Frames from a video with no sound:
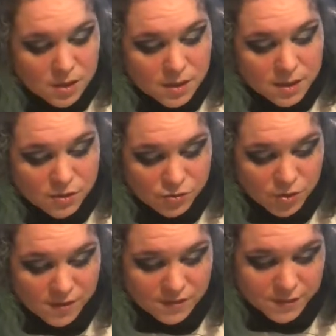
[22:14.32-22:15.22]
He
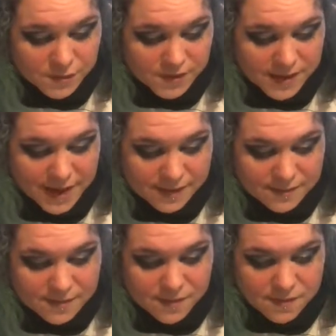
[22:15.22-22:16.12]
tried to forget
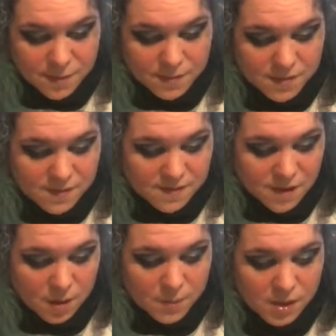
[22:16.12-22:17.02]
that some of these
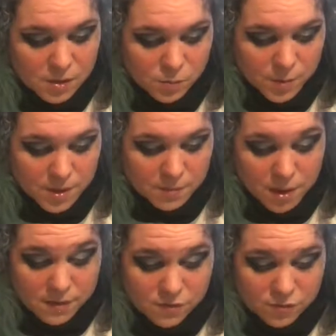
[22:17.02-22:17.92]
young men and women
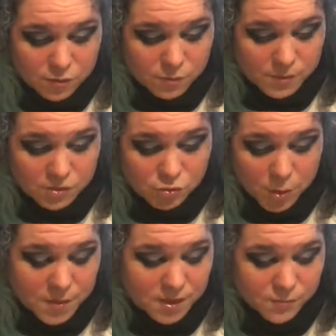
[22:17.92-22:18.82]
might soon be
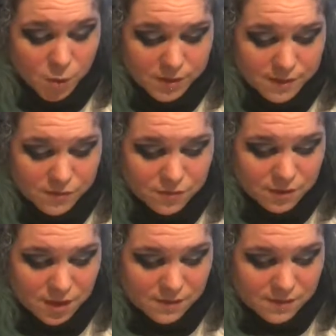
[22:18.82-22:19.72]
dropping rockets on
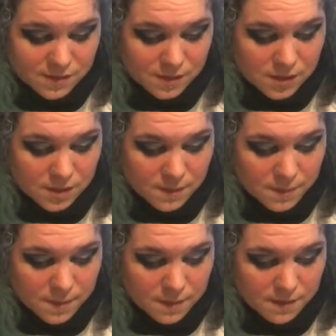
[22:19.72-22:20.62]
London,
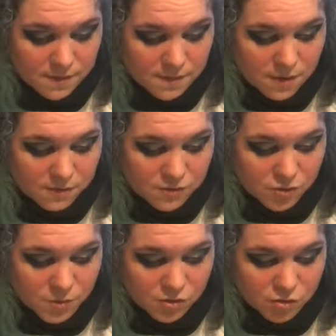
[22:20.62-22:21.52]
and started
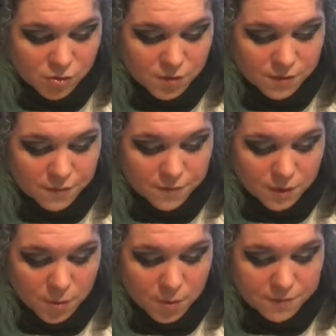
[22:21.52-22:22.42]
to enjoy the
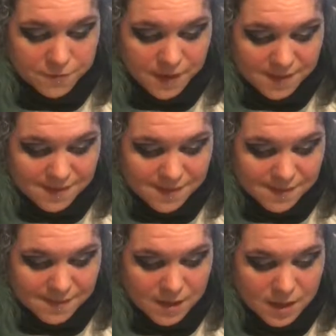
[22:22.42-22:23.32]
flow of
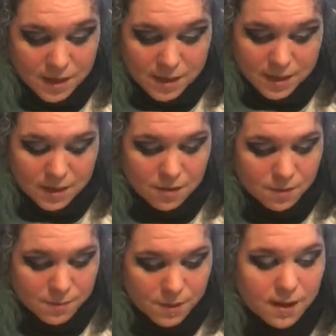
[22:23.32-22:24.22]
faces, an
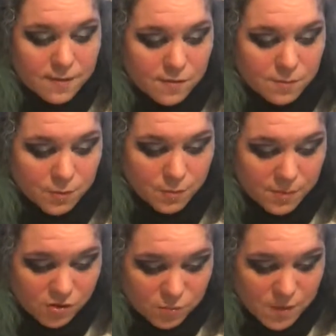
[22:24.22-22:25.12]
incomprehensible
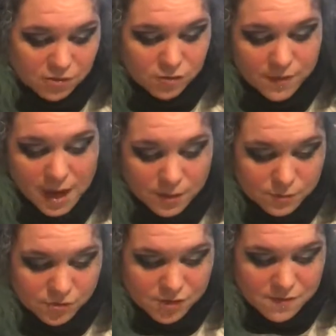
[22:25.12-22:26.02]
mishmash of
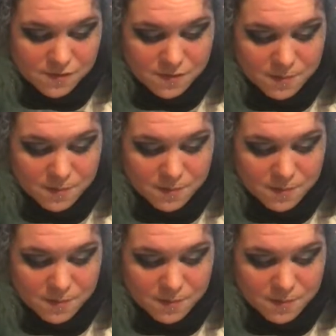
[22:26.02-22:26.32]
languages.